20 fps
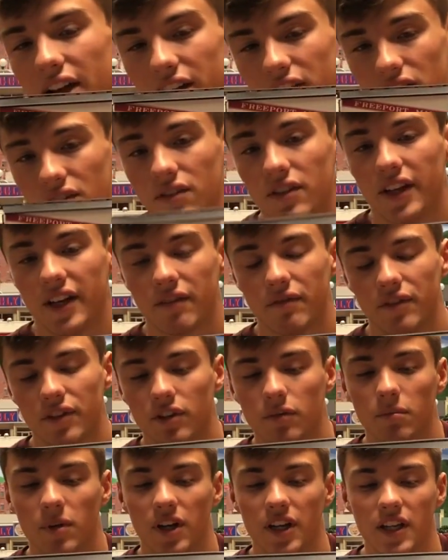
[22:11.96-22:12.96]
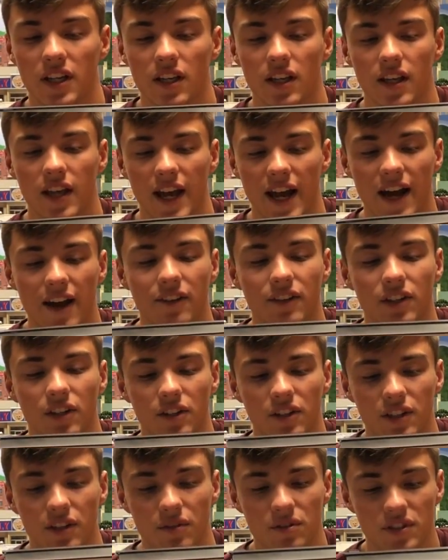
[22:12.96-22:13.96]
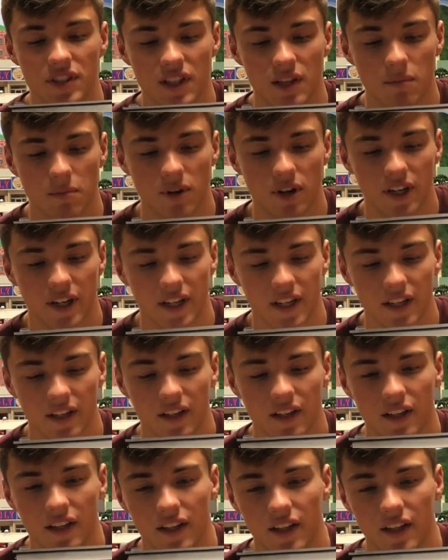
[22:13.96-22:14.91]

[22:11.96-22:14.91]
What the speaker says: you can get for your money out there in the O-scale market.